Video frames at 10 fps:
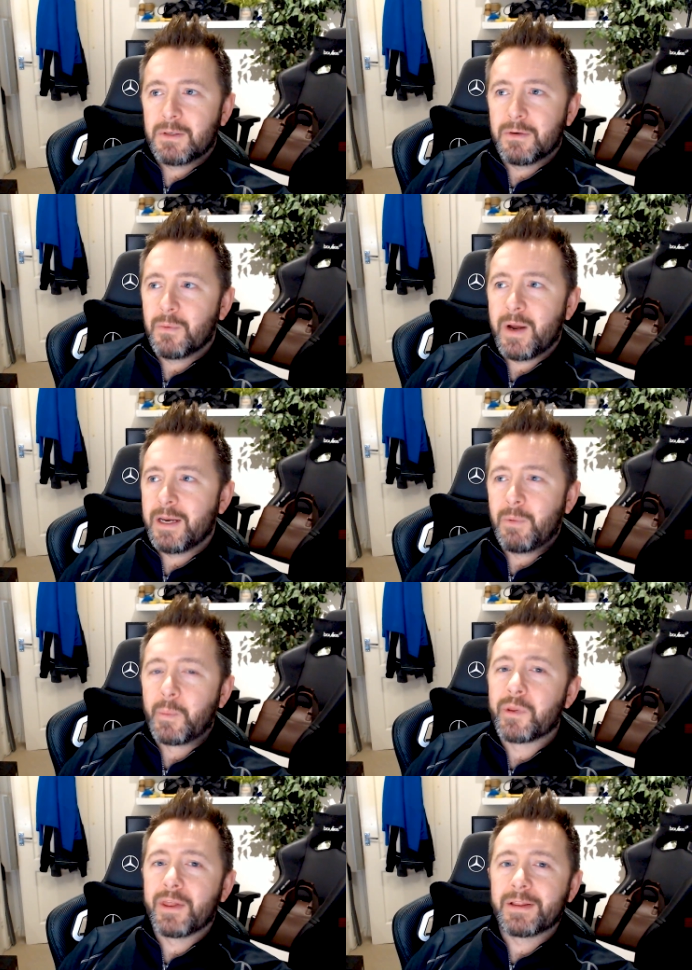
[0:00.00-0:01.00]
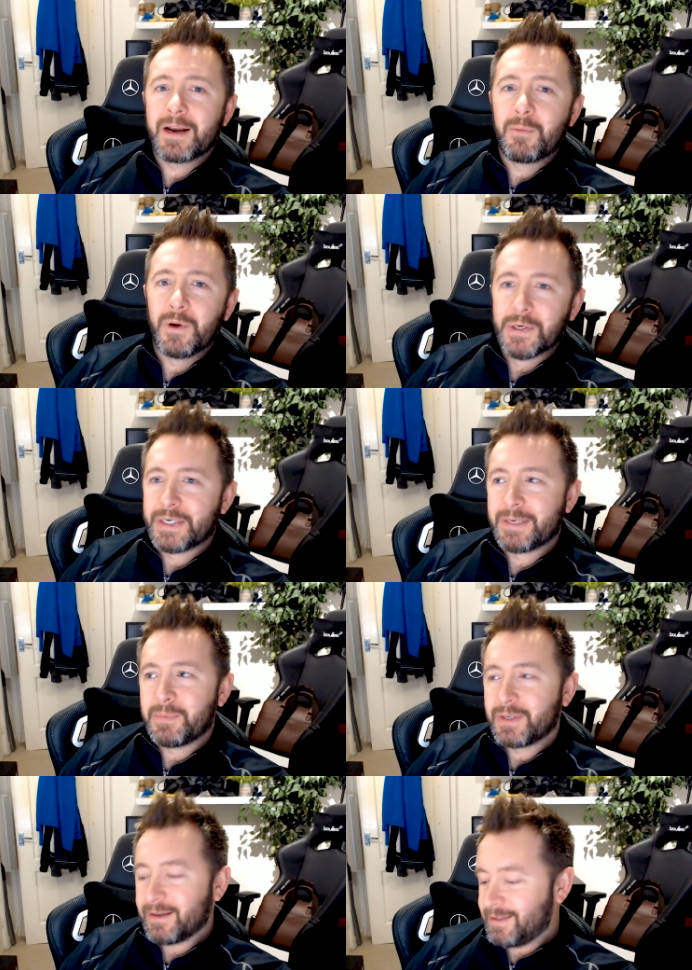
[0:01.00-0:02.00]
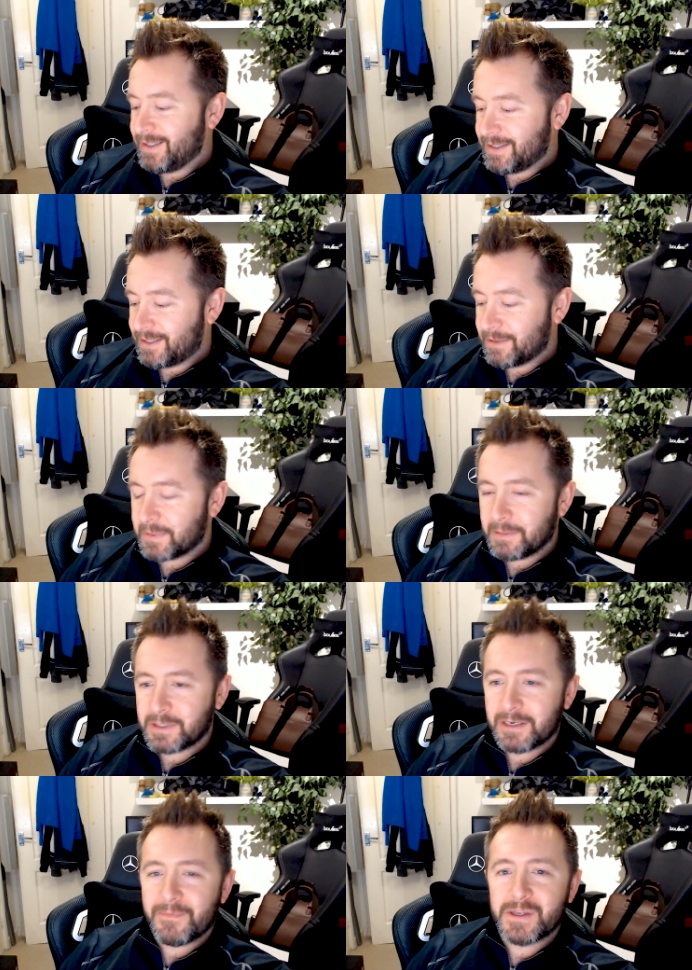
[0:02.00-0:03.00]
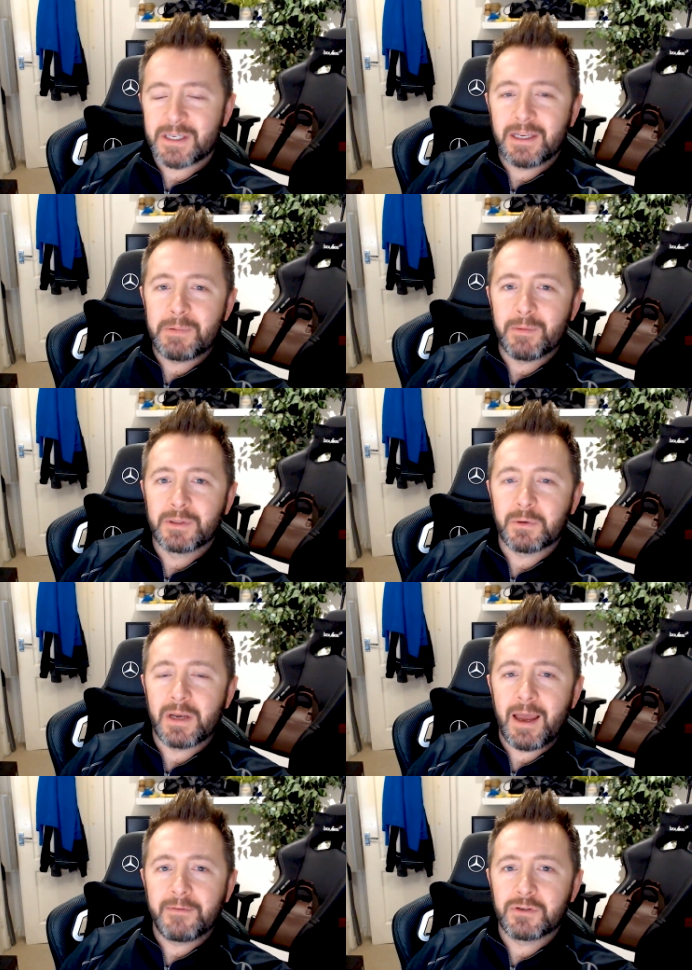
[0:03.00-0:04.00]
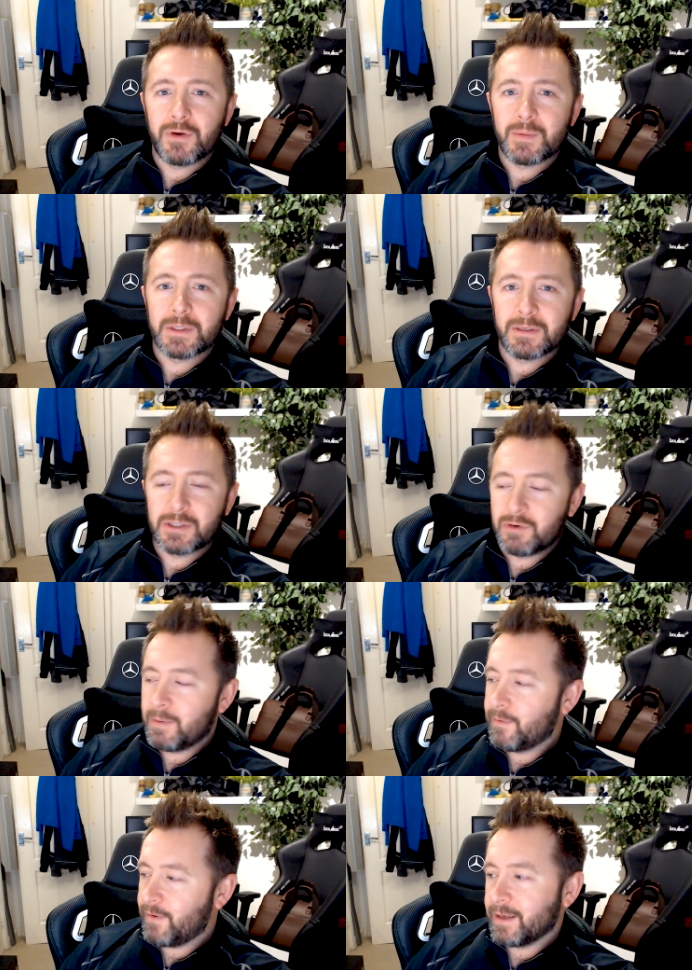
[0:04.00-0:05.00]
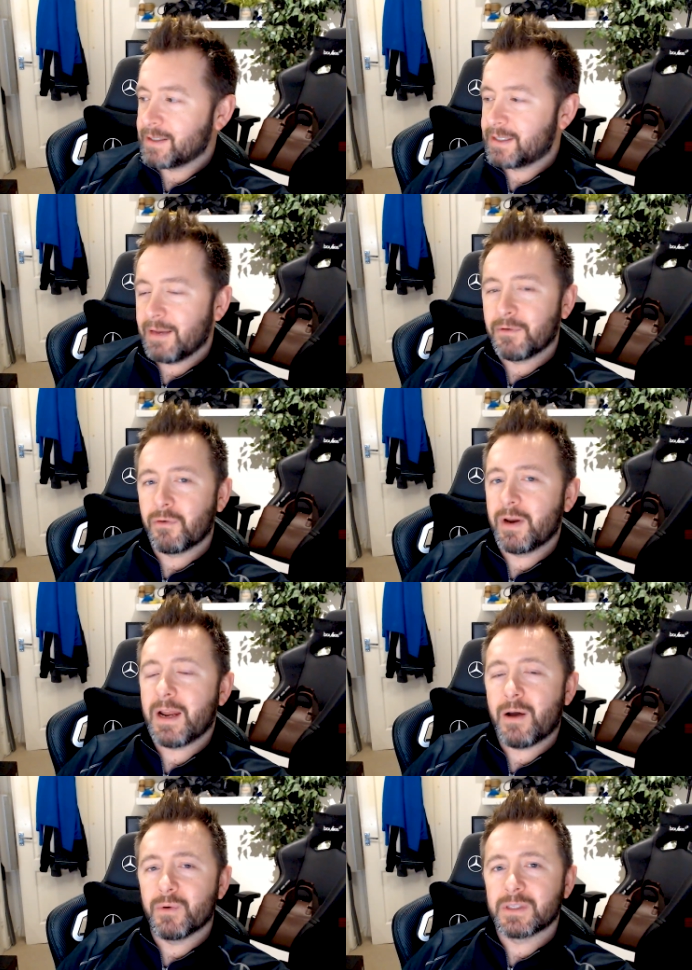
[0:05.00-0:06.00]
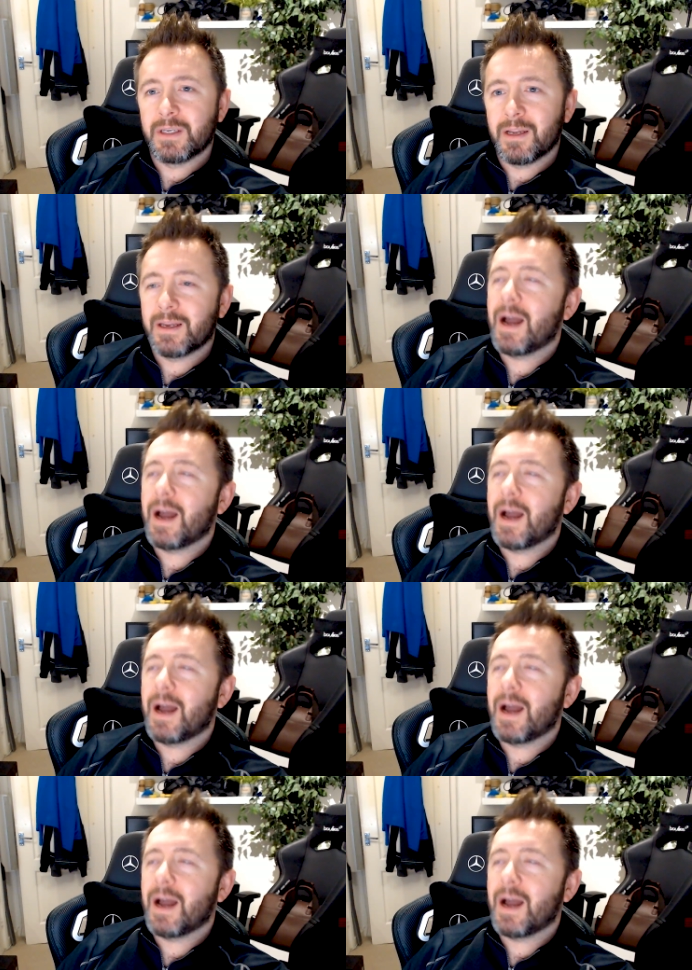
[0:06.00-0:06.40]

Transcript: Don't know why anyone would think that I wouldn't, but you just sometimes you see people doing live streams and they're streaming for like 7 or 8 hours, and you're like,